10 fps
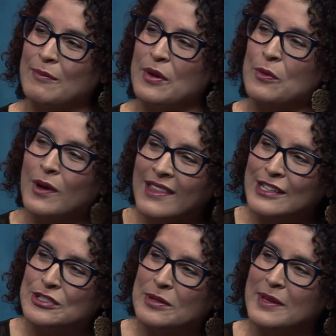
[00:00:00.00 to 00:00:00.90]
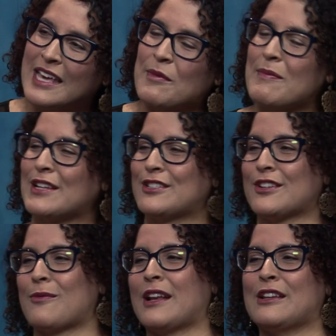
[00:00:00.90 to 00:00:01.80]
but what led you to become a minister?
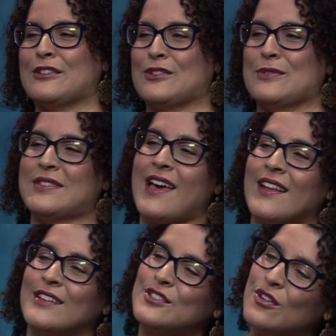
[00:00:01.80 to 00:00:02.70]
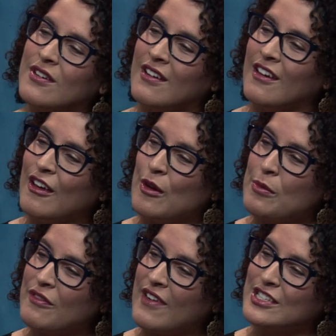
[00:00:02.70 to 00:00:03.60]
Why did you choose that as your
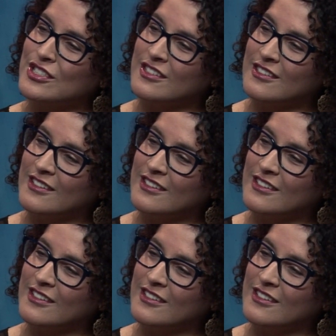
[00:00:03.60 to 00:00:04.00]
profession?